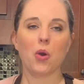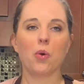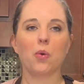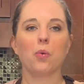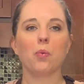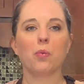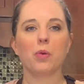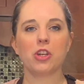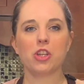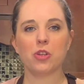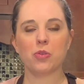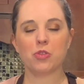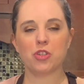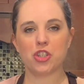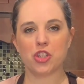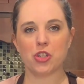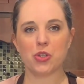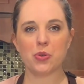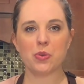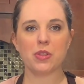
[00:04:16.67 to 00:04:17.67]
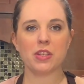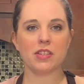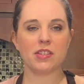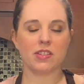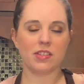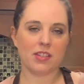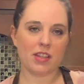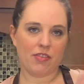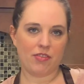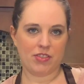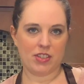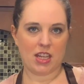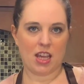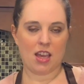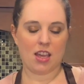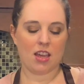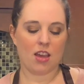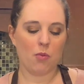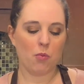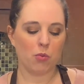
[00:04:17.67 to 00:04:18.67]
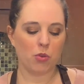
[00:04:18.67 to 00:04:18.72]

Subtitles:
When you do the sifting,